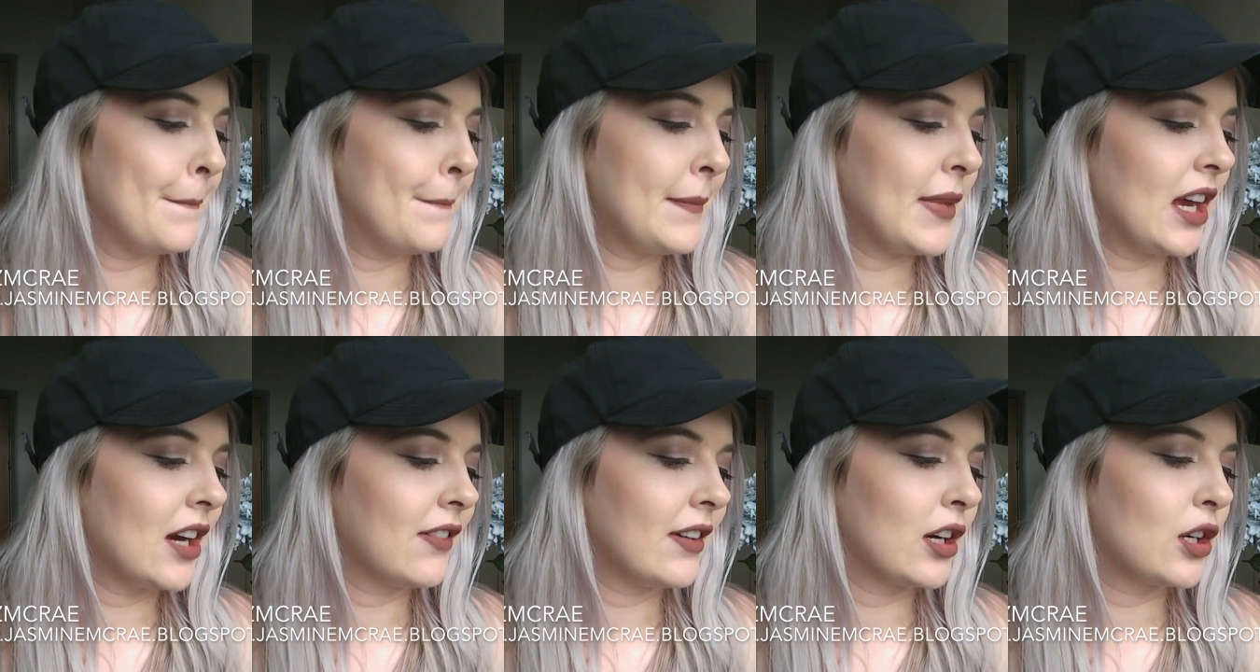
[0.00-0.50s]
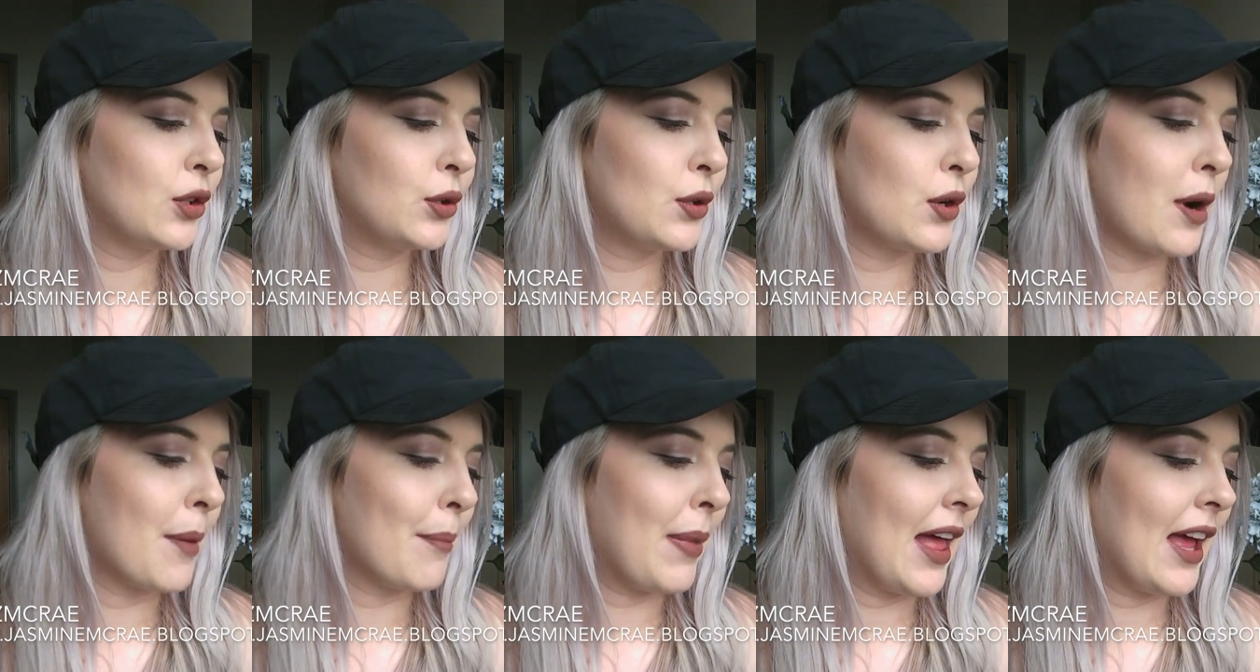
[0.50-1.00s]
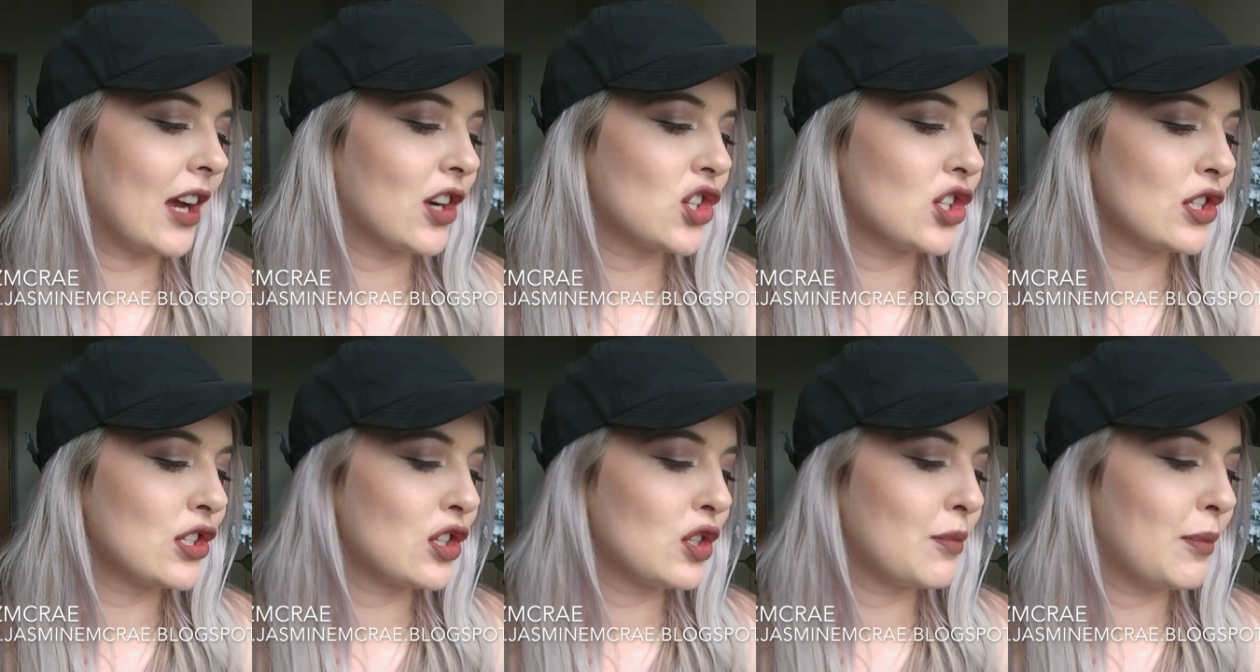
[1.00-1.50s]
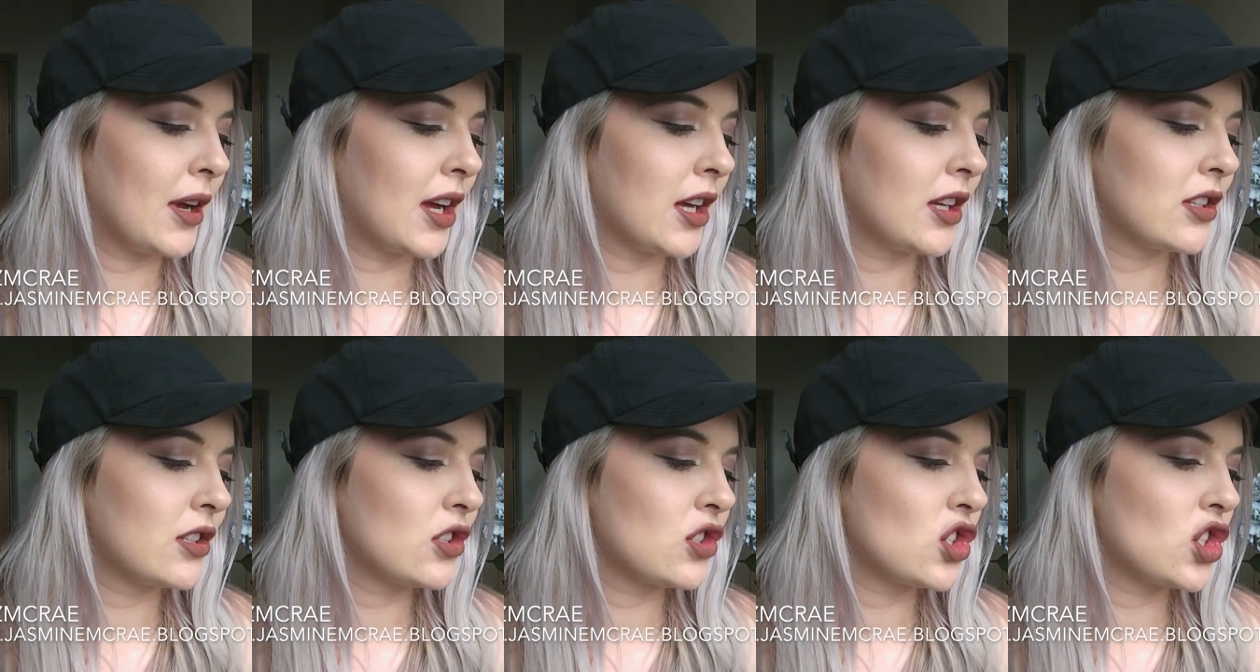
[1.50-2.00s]
Miracle Complexion
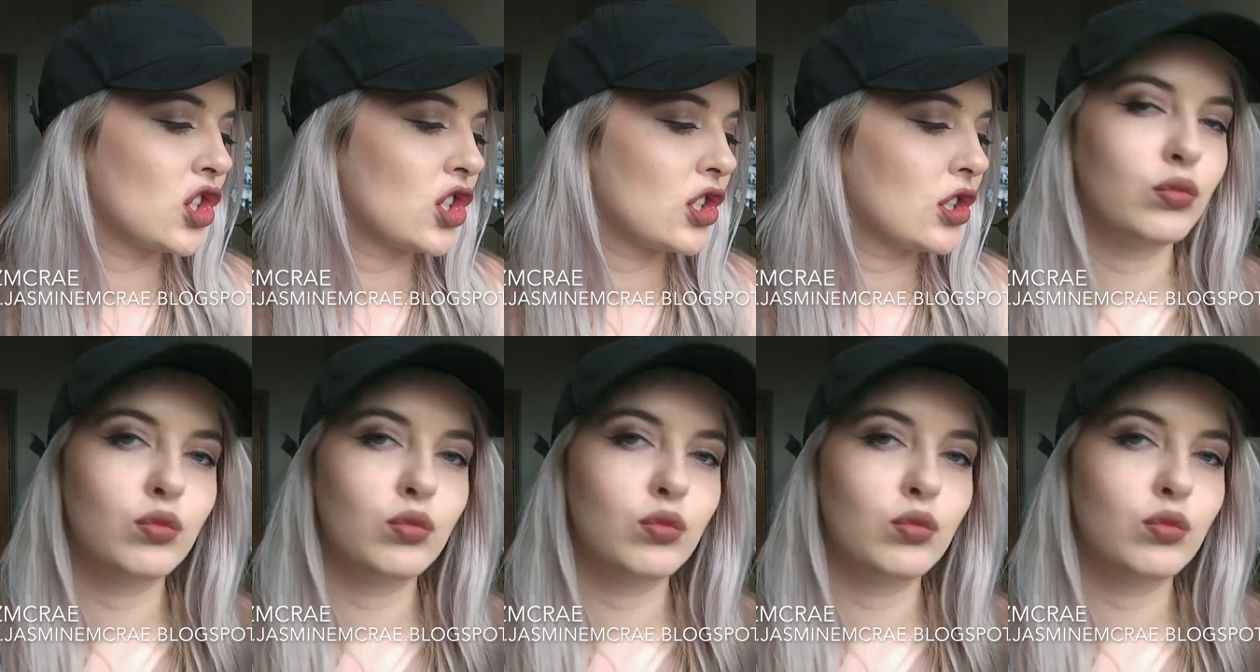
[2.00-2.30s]
Sponge,